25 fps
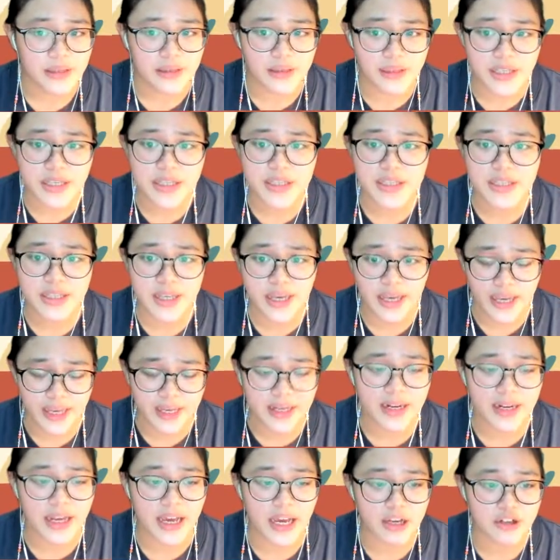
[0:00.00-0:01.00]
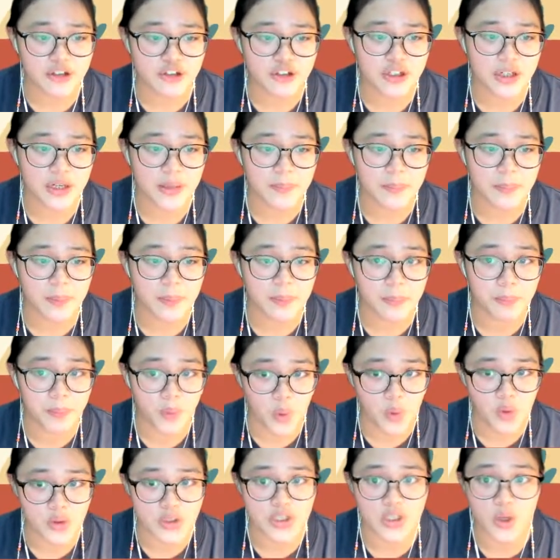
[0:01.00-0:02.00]
these can actually
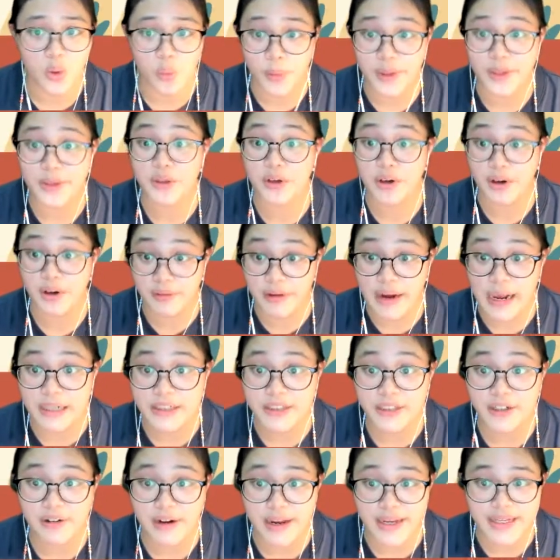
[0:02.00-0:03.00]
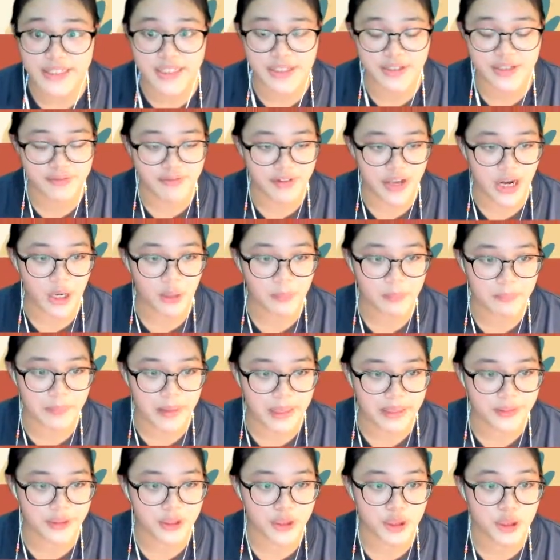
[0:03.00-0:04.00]
propose a way to characterize
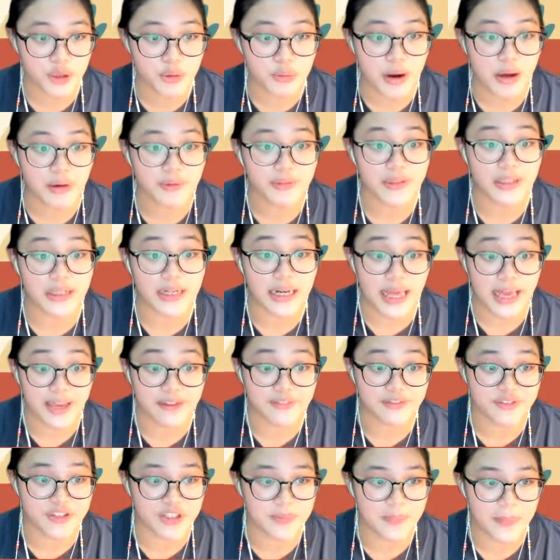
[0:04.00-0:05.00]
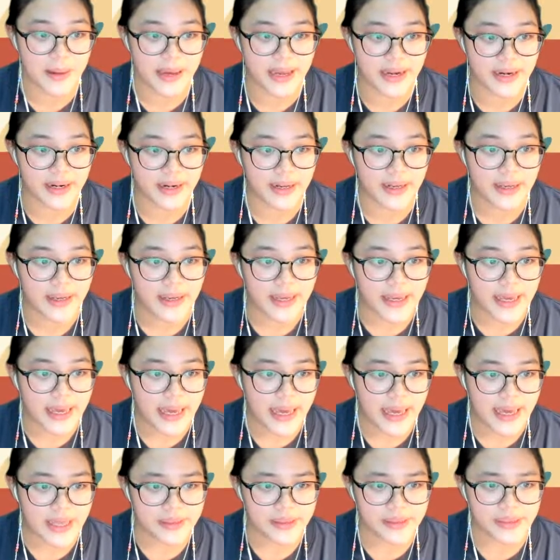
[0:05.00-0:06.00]
development throughout the lifespan.
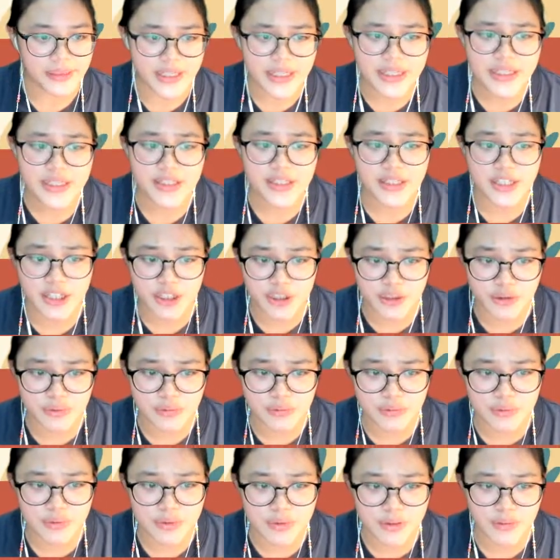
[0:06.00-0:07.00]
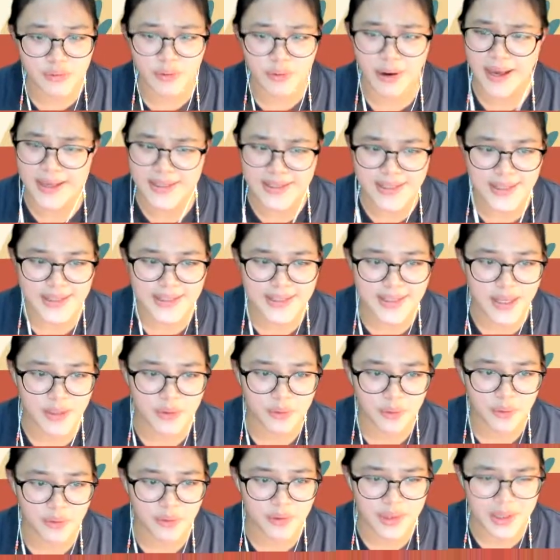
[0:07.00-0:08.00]
And these issues, as I said,
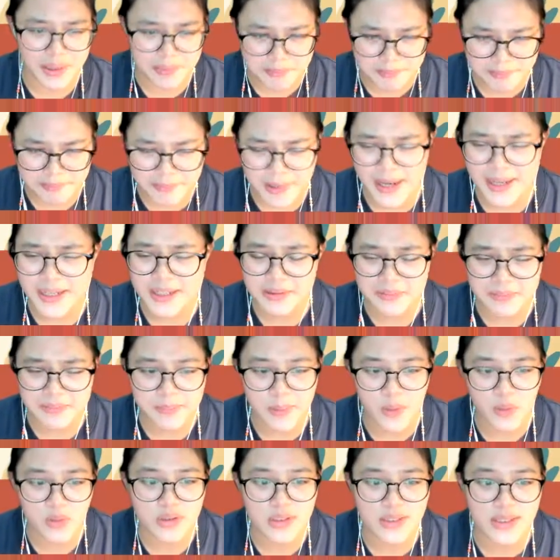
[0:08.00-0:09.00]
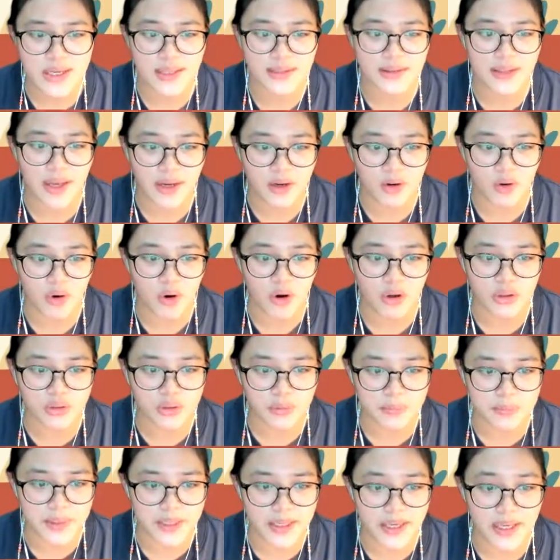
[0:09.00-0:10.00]
they might pose a
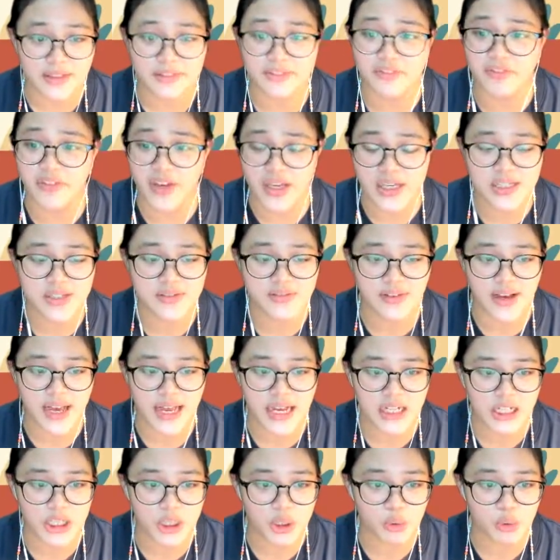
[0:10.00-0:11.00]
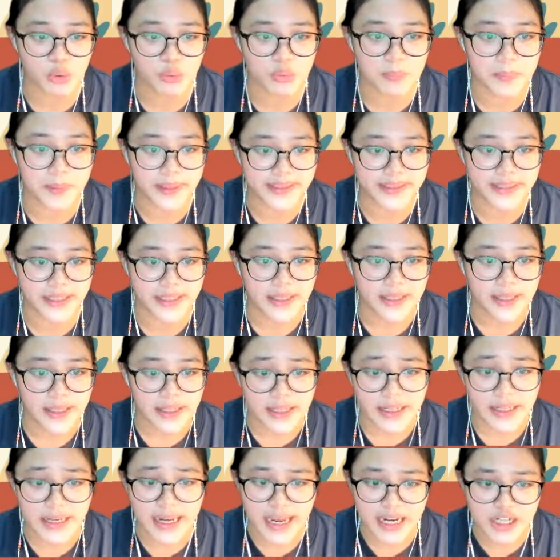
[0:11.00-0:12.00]
dichotomy at face value, but
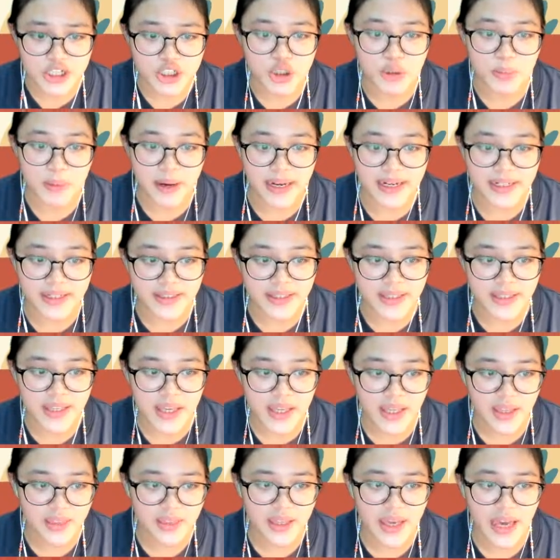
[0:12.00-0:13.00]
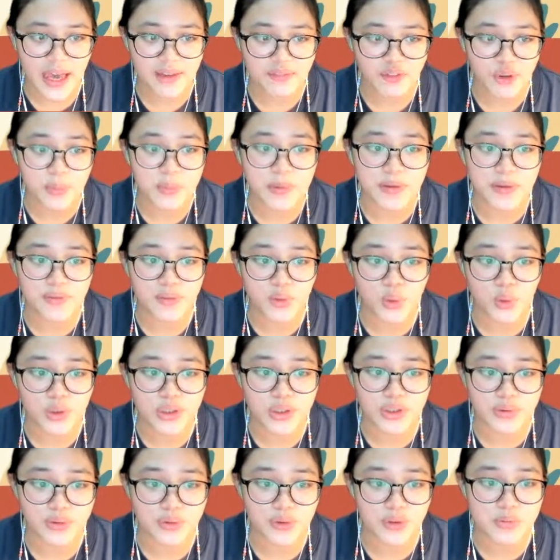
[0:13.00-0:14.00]
in actuality, they have to be viewed
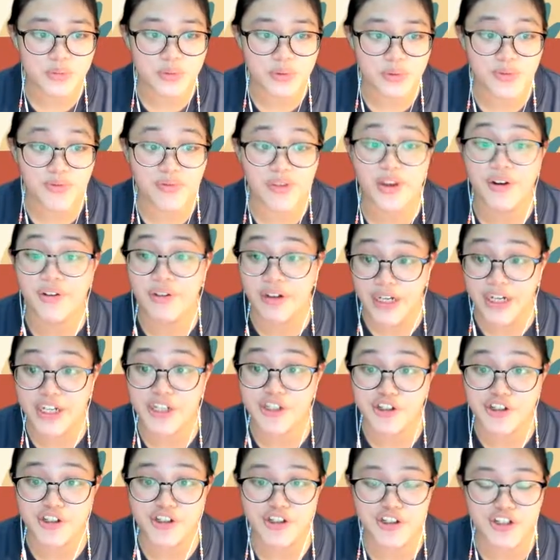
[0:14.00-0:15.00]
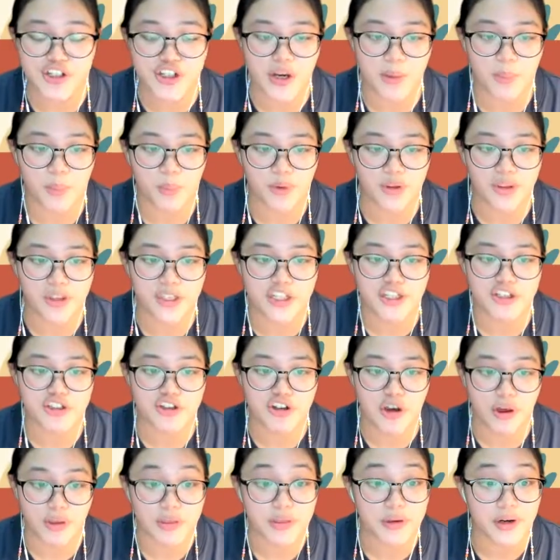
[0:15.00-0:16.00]
in terms of the relationship with each
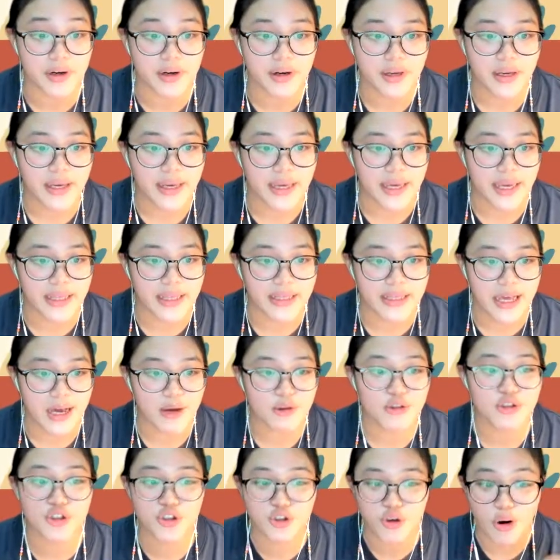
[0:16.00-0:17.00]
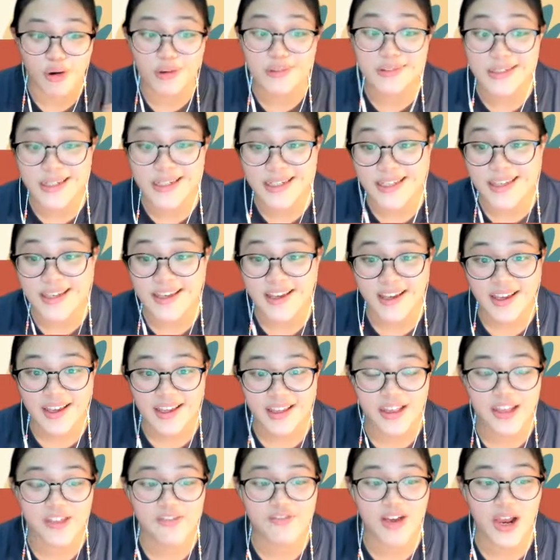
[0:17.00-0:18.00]
other and how strongly
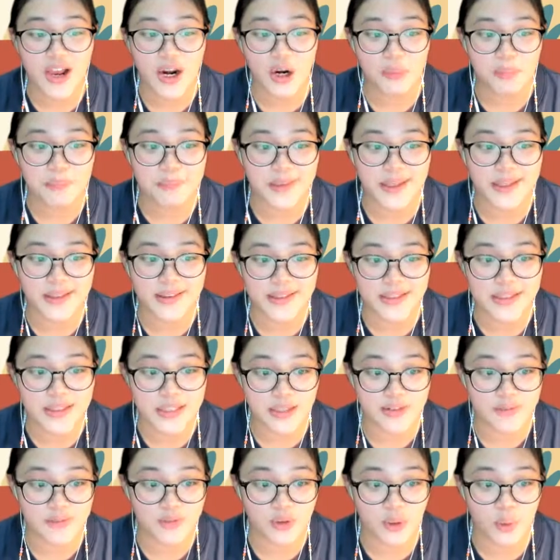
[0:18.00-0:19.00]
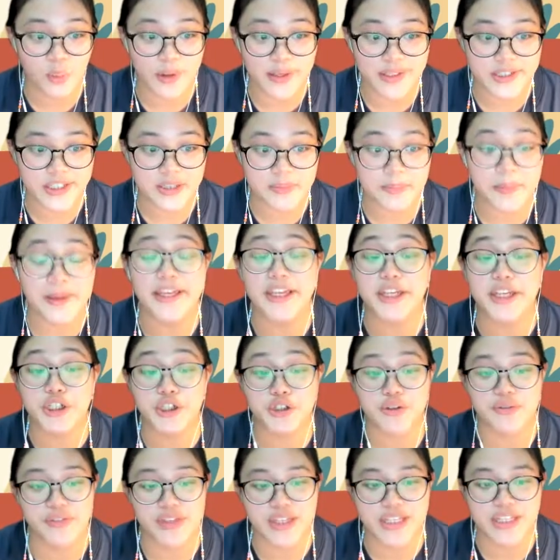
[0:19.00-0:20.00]
development is influenced by each
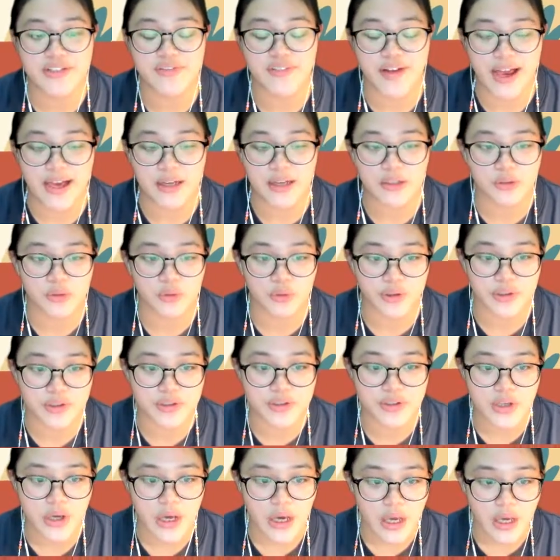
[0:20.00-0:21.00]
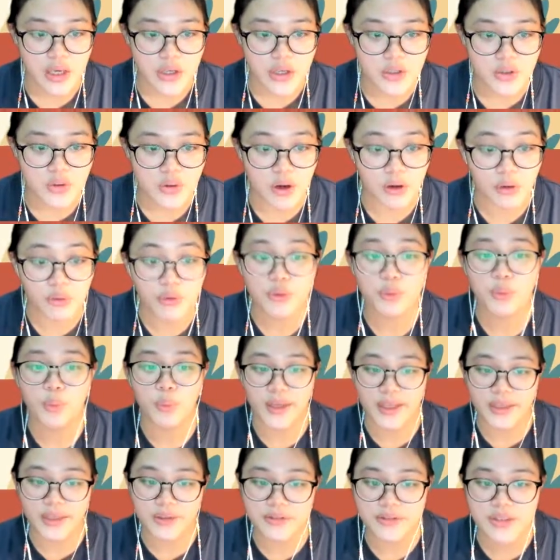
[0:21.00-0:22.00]
of these factors. So a good
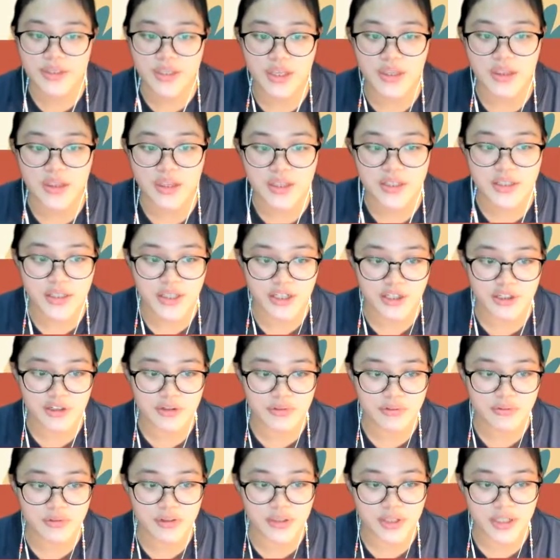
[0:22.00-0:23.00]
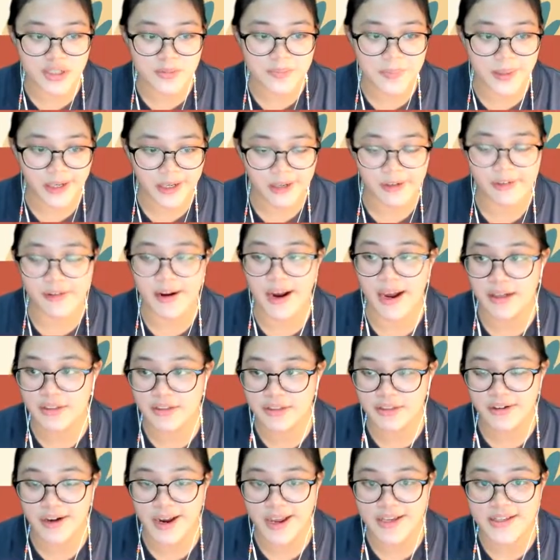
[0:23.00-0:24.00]
way to see these issues is by
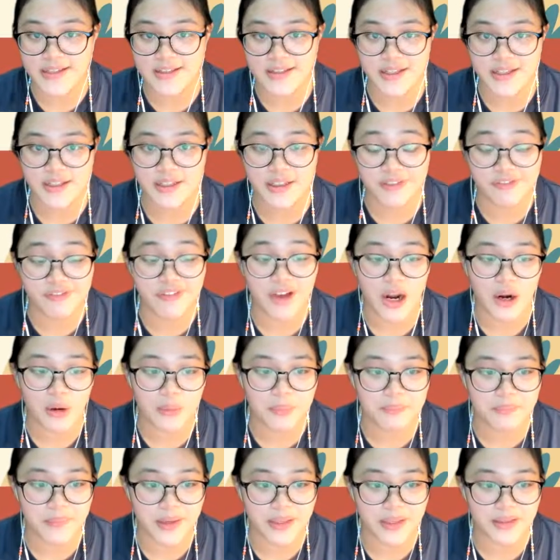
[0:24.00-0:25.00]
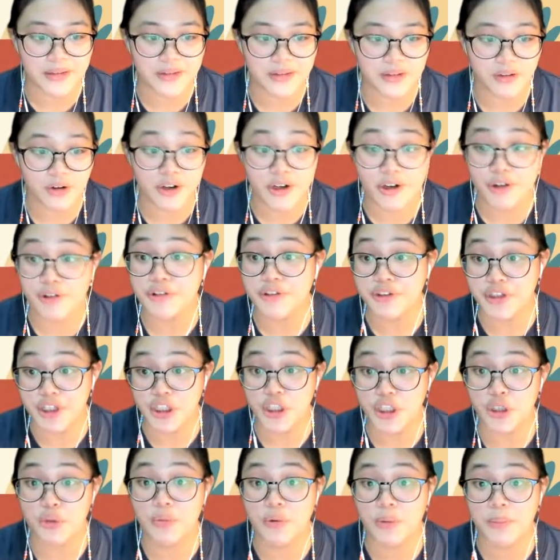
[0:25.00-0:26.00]
characterizing development on a
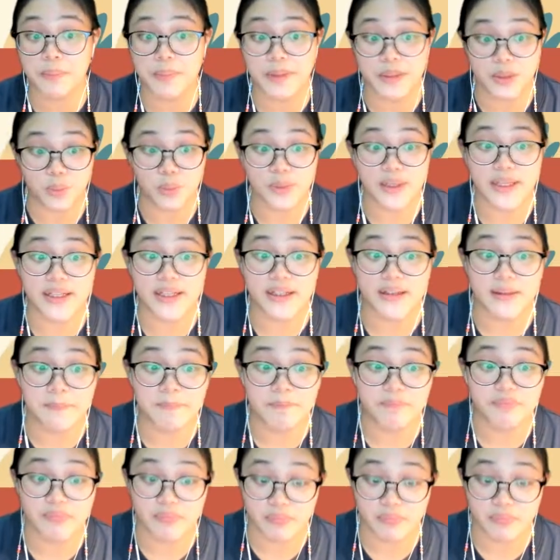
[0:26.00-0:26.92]
continuum between